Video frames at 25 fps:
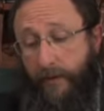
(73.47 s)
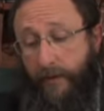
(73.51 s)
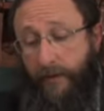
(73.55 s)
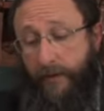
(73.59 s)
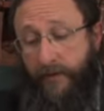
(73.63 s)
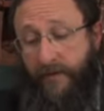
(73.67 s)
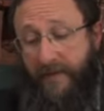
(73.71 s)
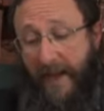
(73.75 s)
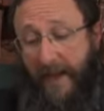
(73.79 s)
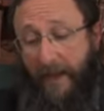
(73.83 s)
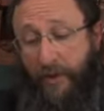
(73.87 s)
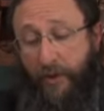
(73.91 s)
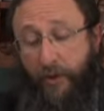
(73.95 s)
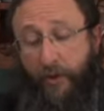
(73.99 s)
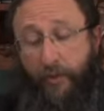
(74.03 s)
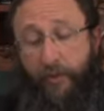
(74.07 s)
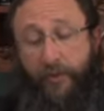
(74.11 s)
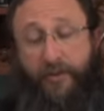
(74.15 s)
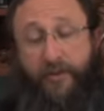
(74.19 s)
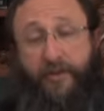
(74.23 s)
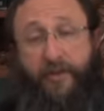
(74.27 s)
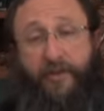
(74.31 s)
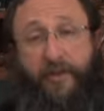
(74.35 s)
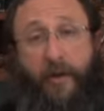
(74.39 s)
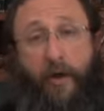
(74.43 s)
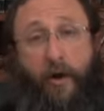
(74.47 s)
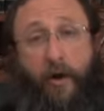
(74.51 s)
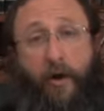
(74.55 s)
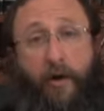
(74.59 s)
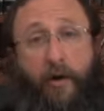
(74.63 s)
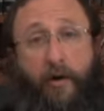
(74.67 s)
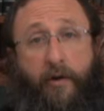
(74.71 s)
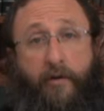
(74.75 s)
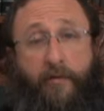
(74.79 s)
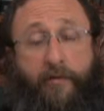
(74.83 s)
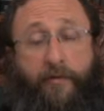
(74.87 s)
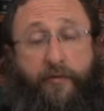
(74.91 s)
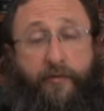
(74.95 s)
statutes
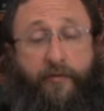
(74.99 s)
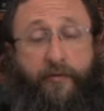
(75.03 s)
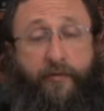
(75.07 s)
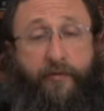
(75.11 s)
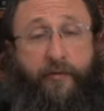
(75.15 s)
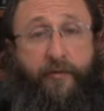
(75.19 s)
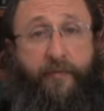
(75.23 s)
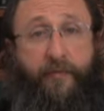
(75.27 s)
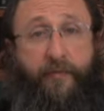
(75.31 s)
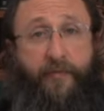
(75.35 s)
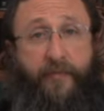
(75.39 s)
of